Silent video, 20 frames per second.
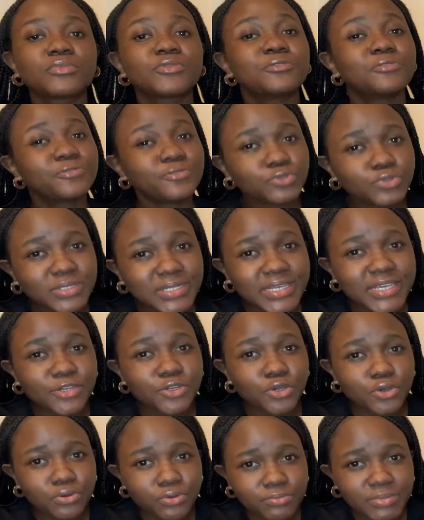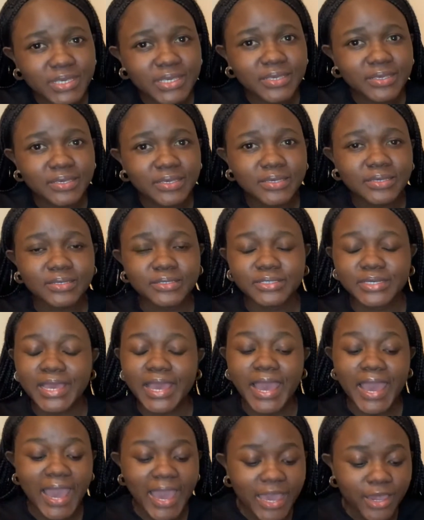fully know me,
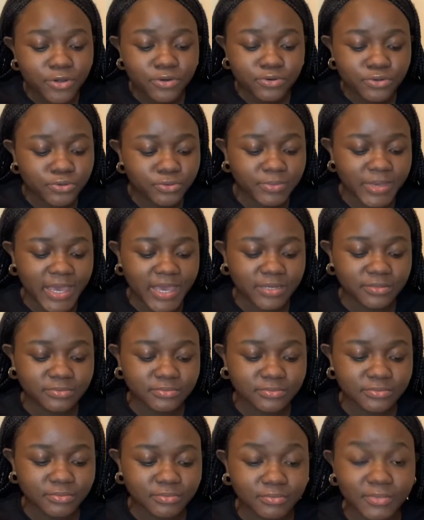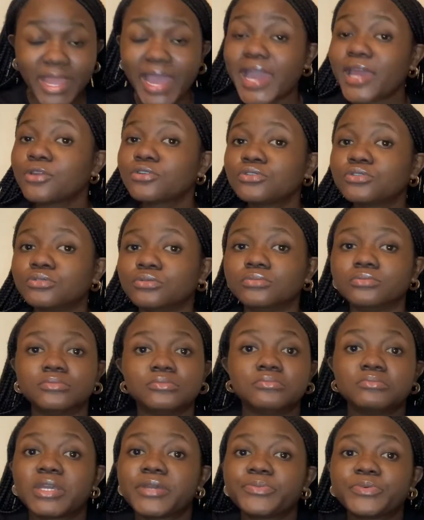I don't know, man. I don't know,
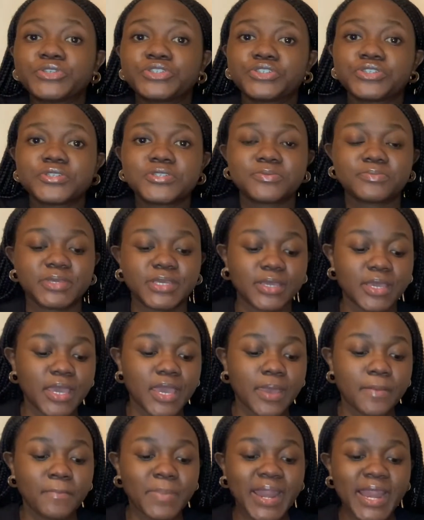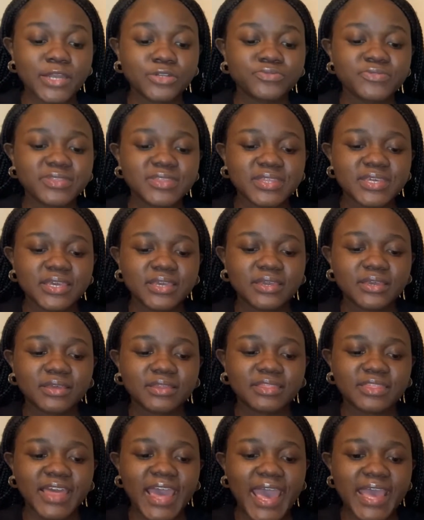maybe it's just me, but I don't think
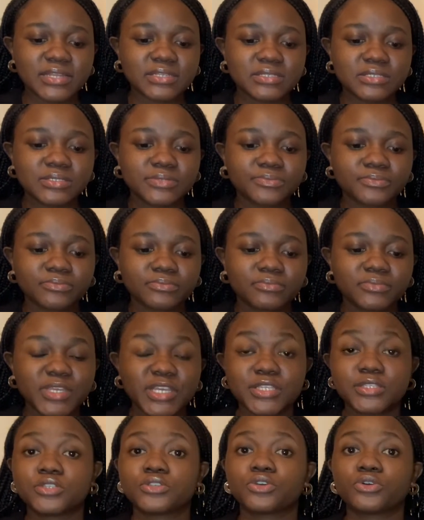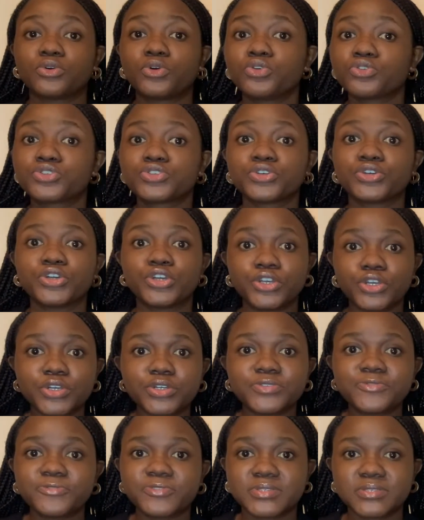that is also
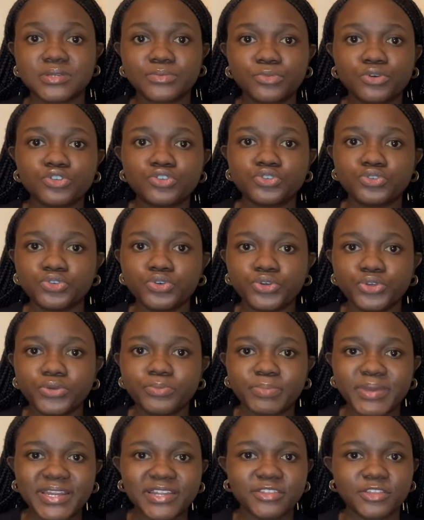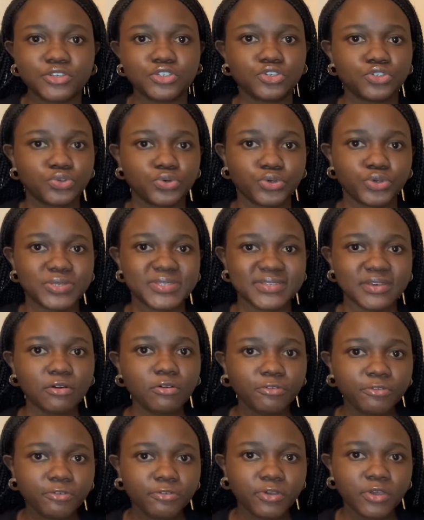good for someone to know you better than you know
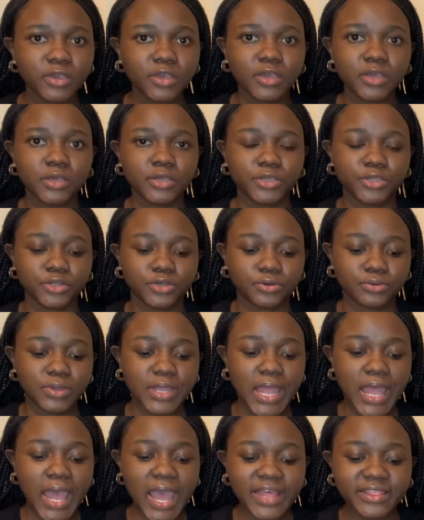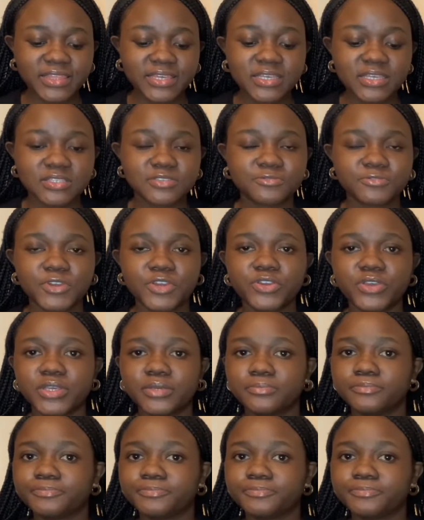yourself. You know, I think it's very